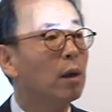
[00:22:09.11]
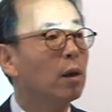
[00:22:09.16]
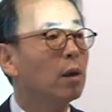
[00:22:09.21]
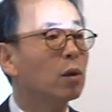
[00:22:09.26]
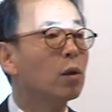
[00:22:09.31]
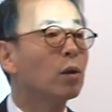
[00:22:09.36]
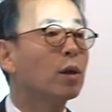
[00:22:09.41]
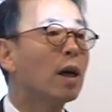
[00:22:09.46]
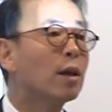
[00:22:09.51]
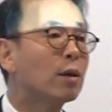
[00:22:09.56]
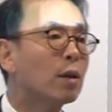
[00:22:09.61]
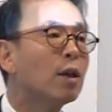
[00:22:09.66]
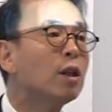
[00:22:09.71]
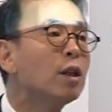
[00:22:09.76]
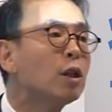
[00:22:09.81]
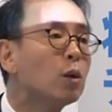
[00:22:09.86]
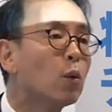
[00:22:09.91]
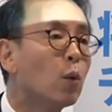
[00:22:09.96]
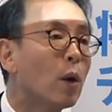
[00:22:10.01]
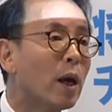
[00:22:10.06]
So
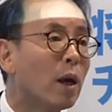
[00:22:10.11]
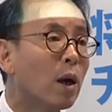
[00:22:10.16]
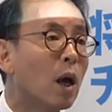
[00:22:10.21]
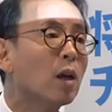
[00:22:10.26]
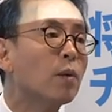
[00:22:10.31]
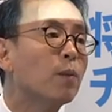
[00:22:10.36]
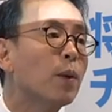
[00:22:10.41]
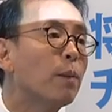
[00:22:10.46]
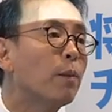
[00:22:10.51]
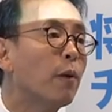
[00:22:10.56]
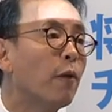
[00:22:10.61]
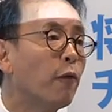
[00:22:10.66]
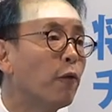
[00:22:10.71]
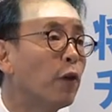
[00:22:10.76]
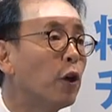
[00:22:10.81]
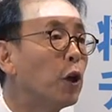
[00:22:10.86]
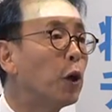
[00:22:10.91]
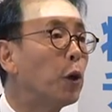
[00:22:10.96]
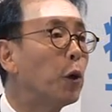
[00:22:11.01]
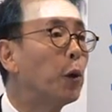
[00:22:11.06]
this is where a lot of people
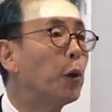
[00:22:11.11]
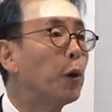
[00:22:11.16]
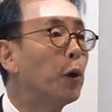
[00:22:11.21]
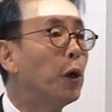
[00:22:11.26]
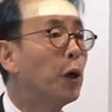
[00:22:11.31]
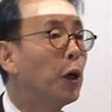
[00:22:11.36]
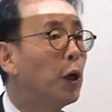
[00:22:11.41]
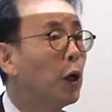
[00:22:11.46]
feel